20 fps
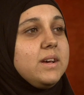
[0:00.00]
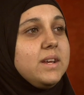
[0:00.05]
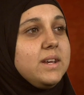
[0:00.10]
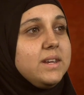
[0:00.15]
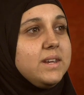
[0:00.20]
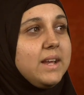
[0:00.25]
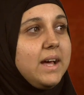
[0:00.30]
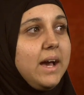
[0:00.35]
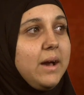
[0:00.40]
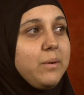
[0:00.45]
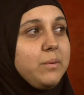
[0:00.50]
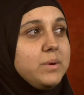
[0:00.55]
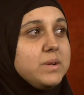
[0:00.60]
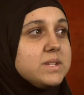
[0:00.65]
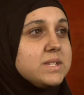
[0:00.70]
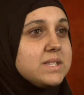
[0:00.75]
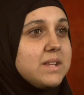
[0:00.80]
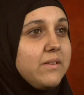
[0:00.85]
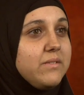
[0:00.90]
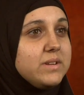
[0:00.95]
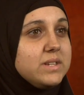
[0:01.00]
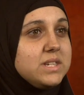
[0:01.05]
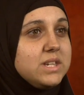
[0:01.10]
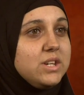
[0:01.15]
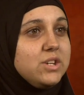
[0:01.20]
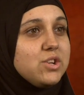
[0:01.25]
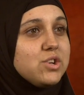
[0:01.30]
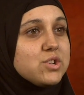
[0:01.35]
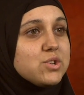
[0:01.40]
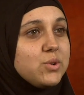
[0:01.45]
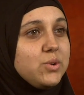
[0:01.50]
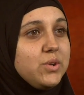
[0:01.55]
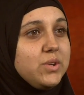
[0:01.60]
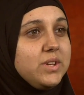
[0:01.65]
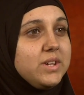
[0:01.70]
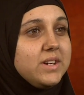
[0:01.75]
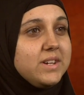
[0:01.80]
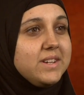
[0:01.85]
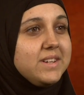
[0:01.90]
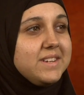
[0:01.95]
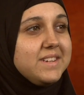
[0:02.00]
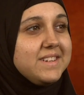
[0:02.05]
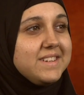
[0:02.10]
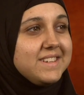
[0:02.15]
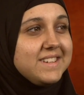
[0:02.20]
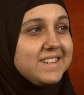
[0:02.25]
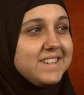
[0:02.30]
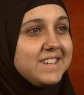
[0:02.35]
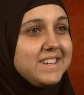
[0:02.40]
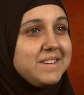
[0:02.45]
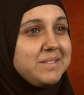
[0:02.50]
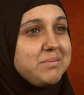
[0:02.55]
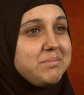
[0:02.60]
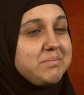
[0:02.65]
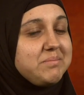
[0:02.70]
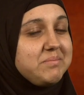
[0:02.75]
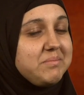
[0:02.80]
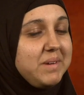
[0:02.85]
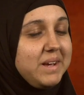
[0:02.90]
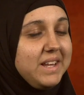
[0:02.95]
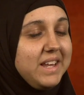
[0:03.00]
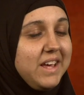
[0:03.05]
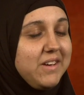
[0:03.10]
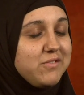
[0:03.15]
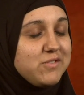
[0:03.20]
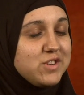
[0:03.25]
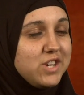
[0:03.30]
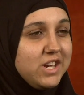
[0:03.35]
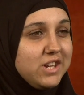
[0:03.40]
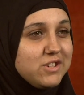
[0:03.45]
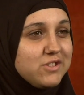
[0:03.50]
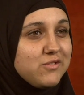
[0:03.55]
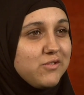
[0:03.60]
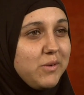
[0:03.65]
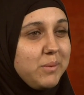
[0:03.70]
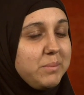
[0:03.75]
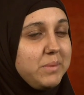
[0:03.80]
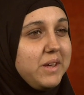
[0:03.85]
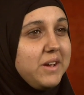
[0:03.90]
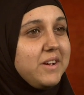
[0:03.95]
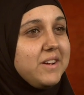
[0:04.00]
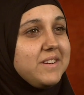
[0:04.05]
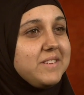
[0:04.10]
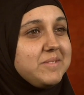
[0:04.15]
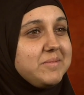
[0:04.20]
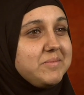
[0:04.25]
And I was 17 years old, and my life changed from there.